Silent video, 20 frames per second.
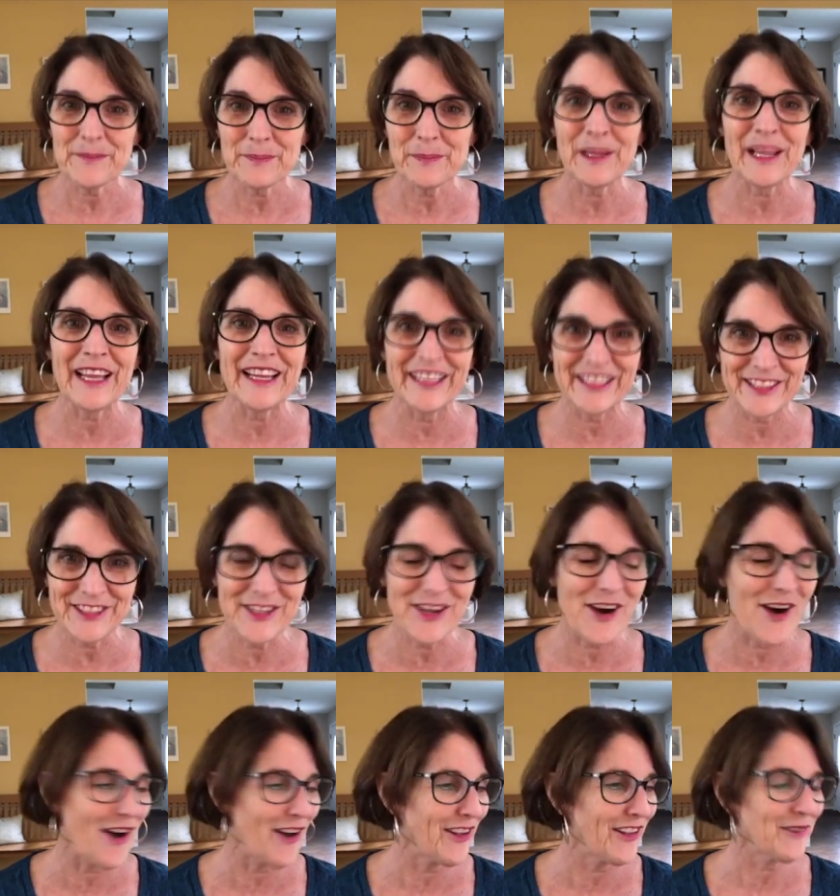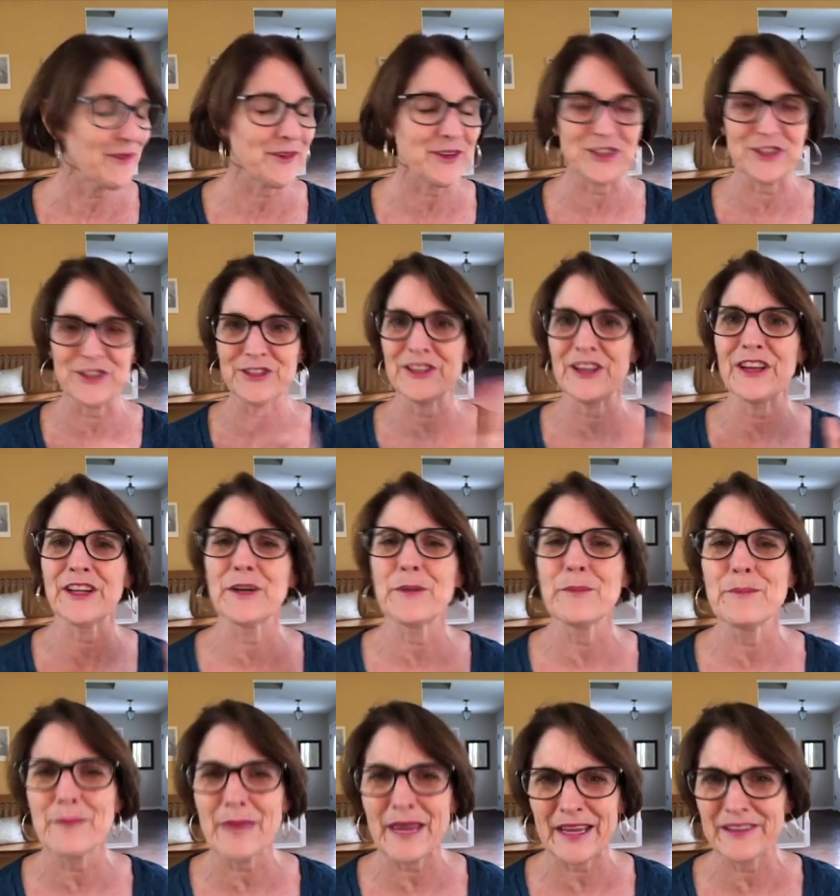Plain and Tall, which is an
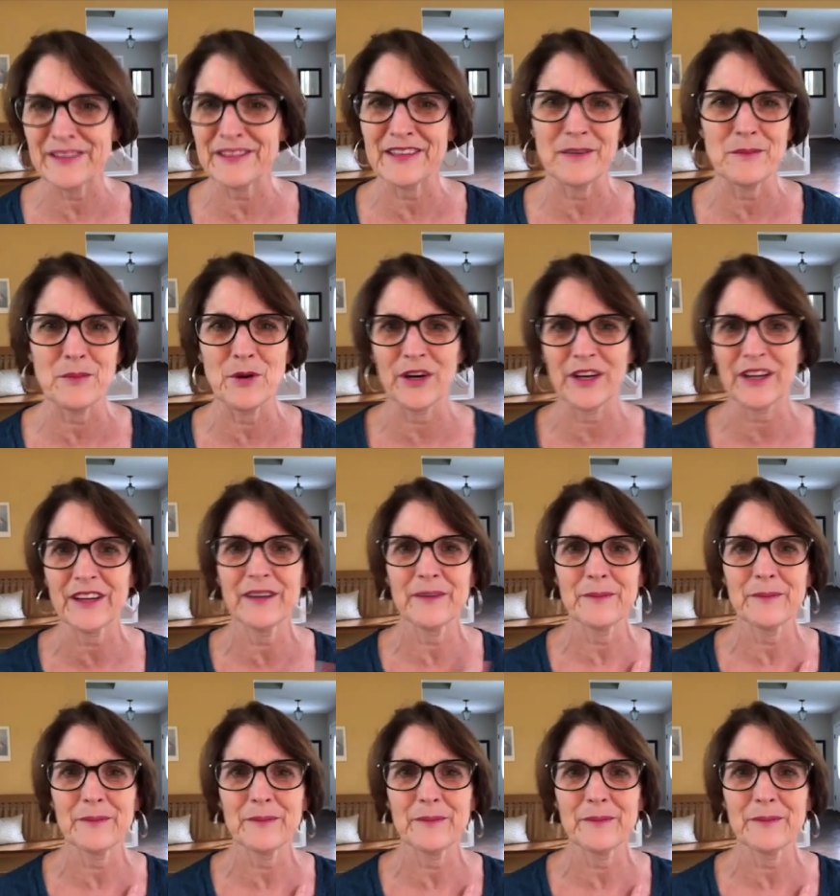amazing book.